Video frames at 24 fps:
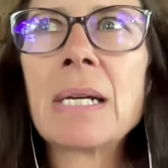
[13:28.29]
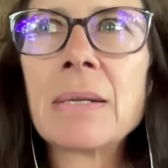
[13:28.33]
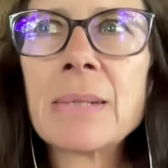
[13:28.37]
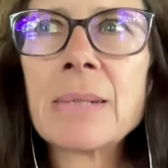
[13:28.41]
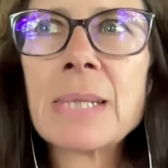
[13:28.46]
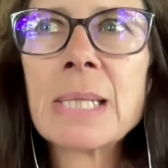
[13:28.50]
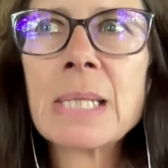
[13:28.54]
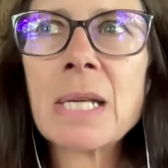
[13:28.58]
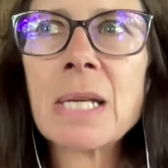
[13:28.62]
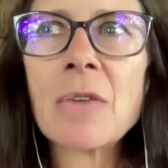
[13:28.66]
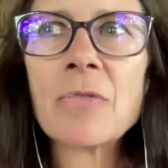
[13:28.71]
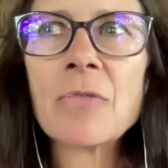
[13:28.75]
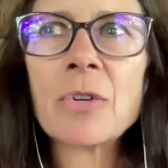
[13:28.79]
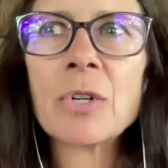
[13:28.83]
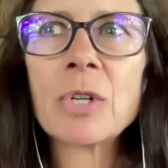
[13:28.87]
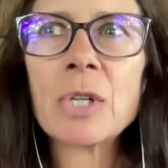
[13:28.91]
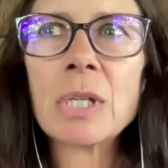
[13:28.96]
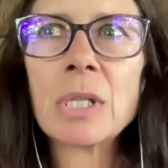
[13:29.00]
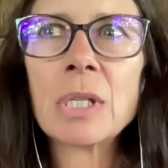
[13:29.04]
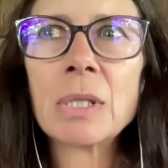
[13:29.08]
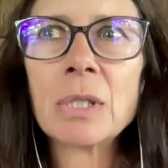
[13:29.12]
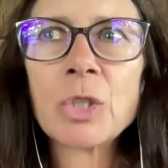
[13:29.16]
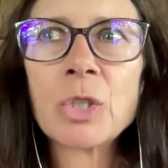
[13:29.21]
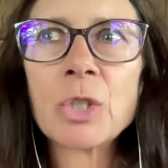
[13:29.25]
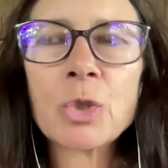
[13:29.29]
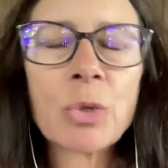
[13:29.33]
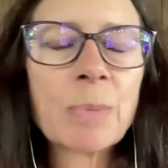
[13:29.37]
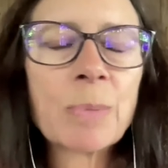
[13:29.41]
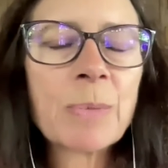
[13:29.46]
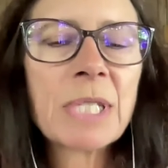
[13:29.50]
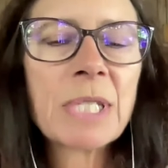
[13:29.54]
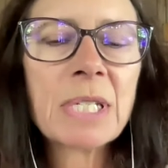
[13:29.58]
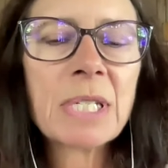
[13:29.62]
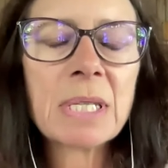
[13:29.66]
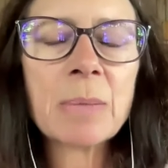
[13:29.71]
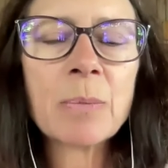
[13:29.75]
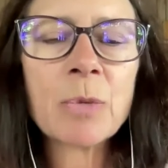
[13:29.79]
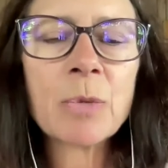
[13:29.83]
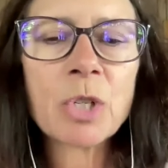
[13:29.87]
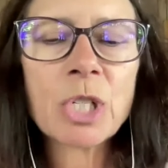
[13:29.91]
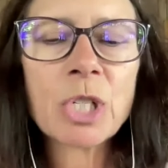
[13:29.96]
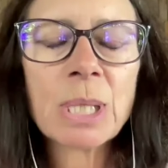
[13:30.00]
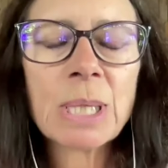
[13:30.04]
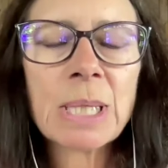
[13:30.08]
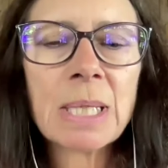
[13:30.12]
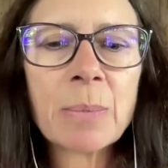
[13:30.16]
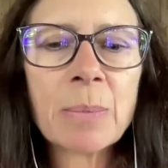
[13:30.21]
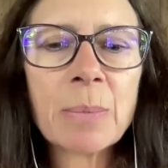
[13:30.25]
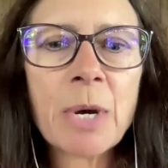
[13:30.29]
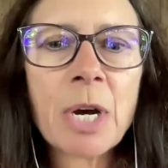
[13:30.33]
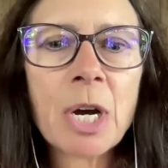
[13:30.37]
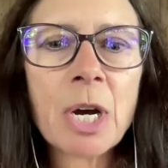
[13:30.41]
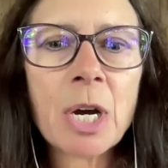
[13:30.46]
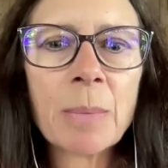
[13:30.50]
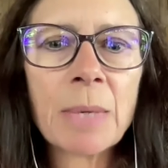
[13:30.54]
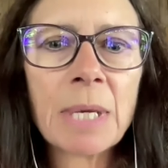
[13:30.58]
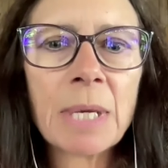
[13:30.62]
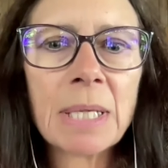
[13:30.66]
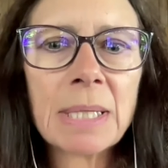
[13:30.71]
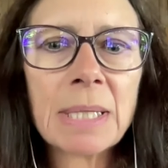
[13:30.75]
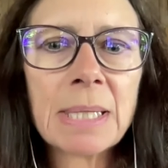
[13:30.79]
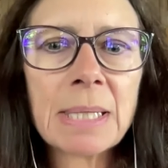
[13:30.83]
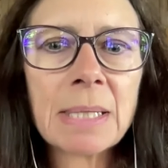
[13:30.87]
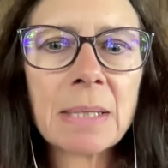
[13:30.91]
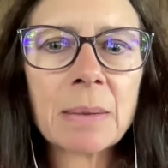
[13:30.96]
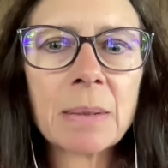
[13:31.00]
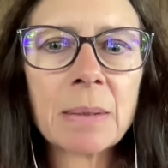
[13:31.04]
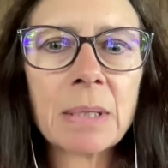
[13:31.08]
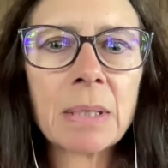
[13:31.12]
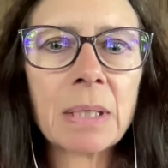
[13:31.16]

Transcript: several trips to the emergency department